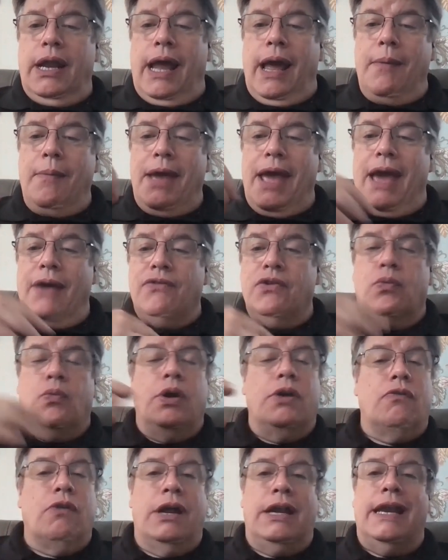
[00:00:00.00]
I'm having
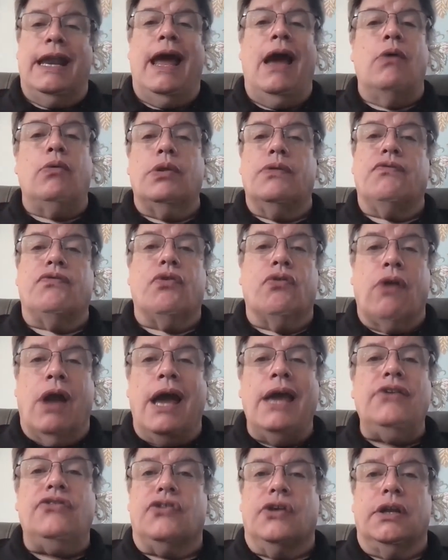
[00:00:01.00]
one right now with
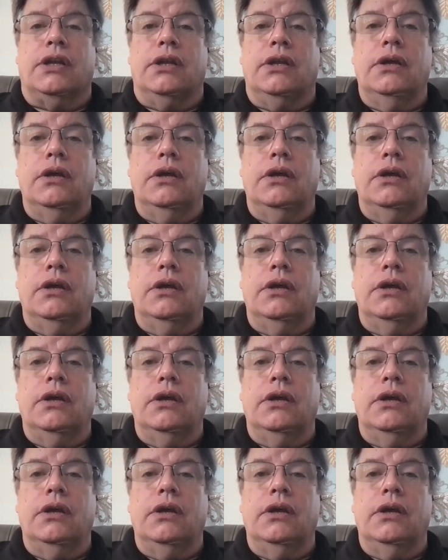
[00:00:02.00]
Verizon.